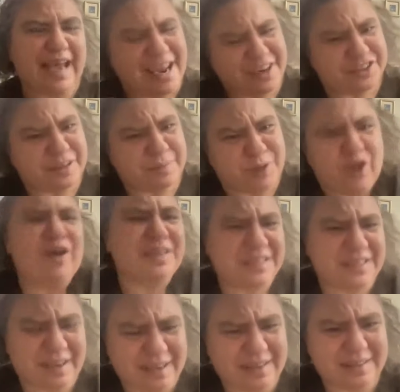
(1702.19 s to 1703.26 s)
actually belongs
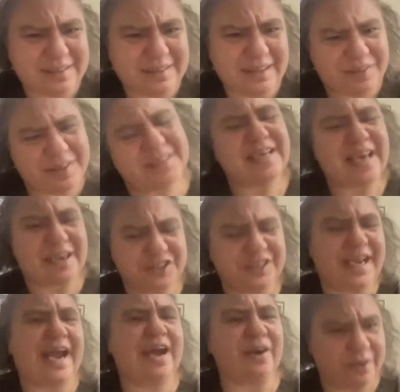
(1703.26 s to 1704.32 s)
to us and that is
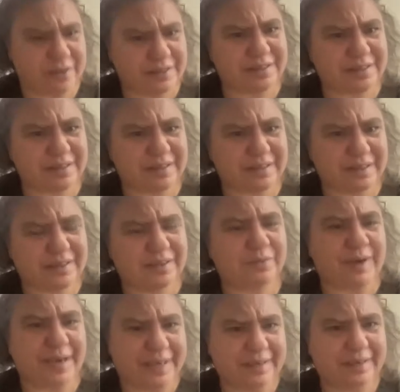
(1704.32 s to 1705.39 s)
actually ours,
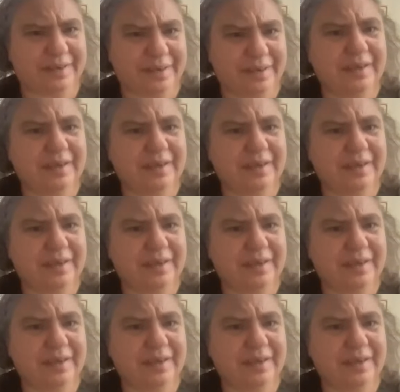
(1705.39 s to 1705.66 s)
right?